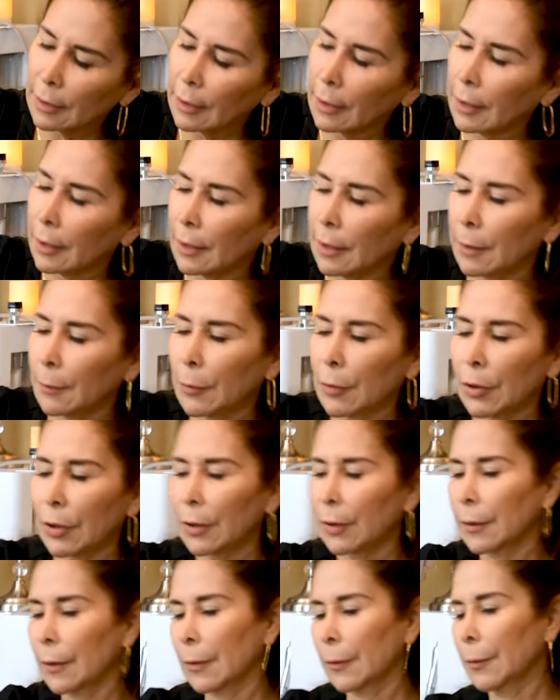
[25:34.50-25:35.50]
and I put
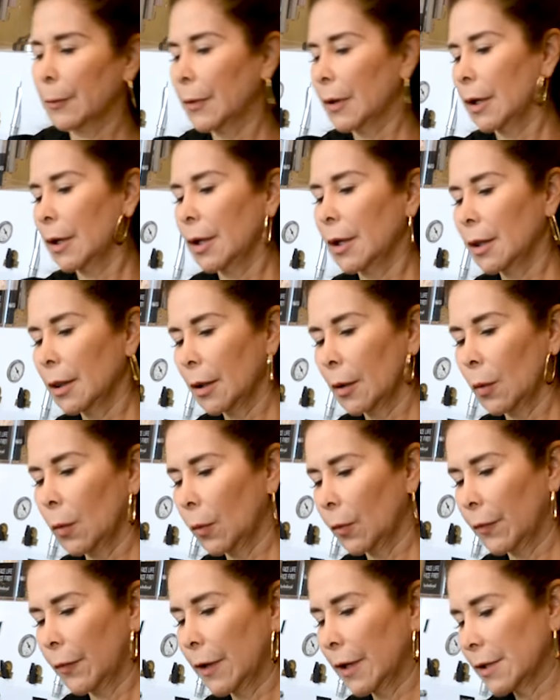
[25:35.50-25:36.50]
it in the
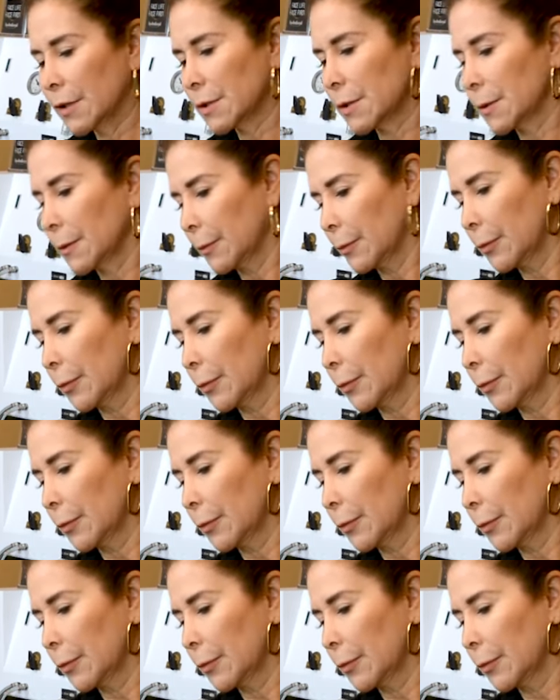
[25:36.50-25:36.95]
whole face.